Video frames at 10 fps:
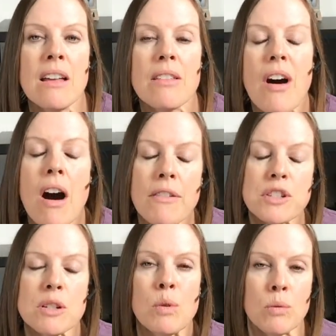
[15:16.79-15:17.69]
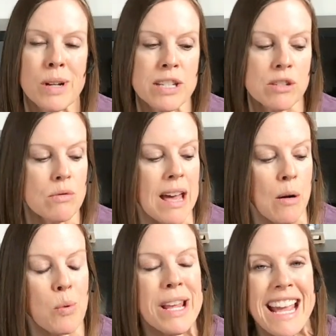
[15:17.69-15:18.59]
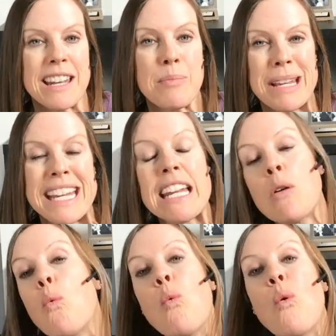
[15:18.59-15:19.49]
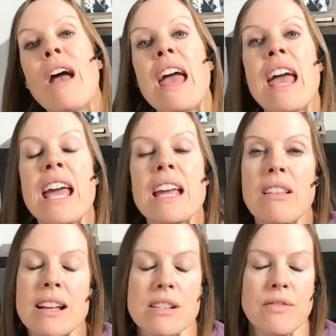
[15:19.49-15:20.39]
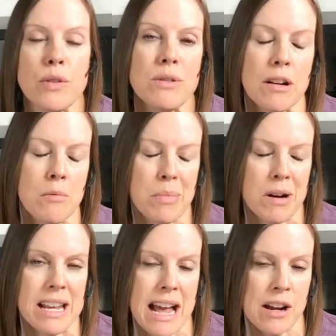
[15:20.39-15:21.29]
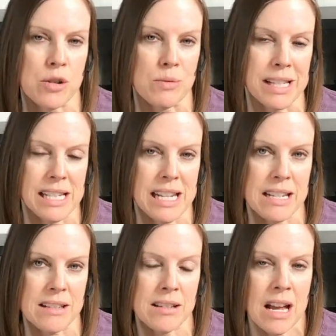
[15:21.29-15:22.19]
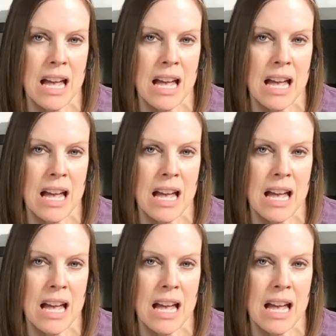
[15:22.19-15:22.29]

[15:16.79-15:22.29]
the, often when we do that we end up eating way less food than our body actually needs